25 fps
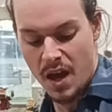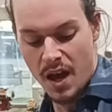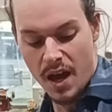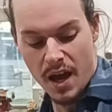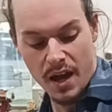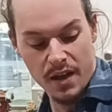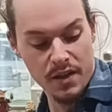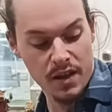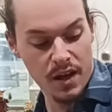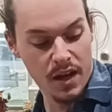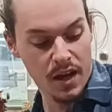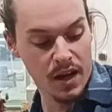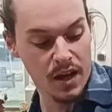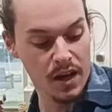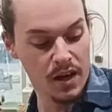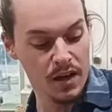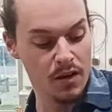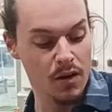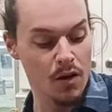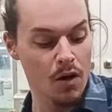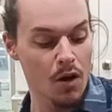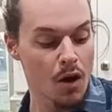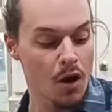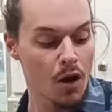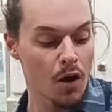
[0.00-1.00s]
And then
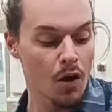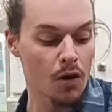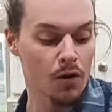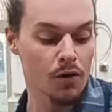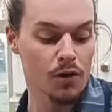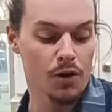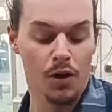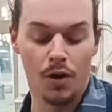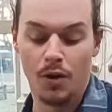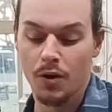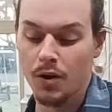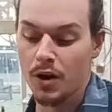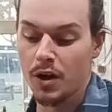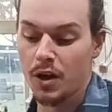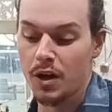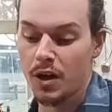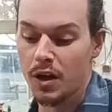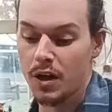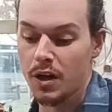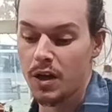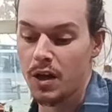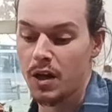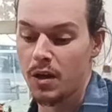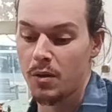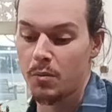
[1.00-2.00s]
I'll go
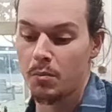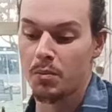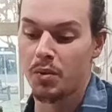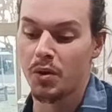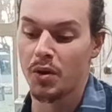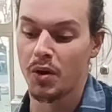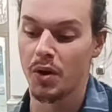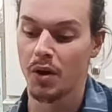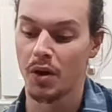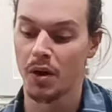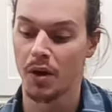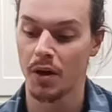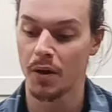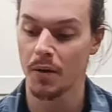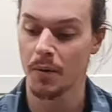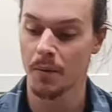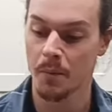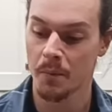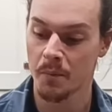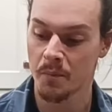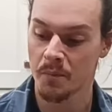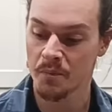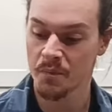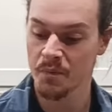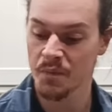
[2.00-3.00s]
ahead and put
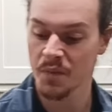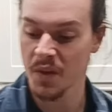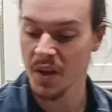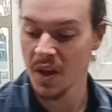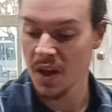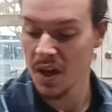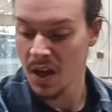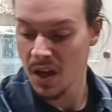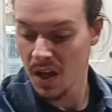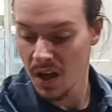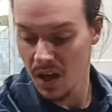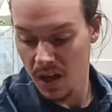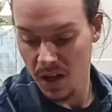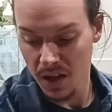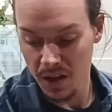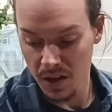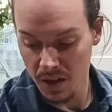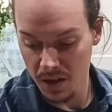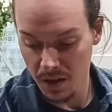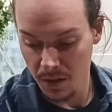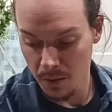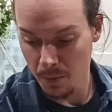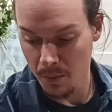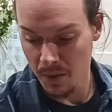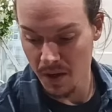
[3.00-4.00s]
a
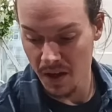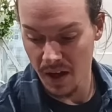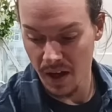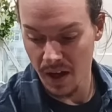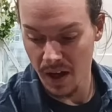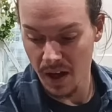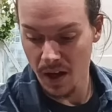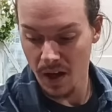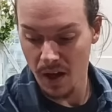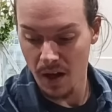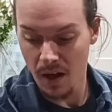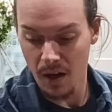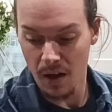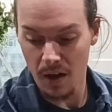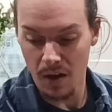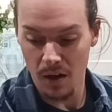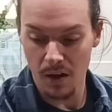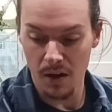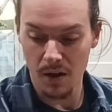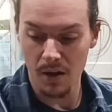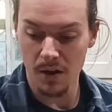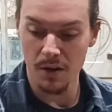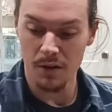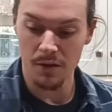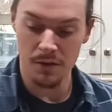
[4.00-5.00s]
little bit
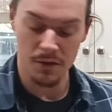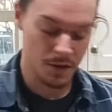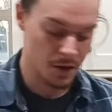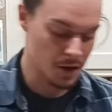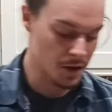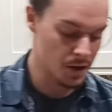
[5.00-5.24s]
of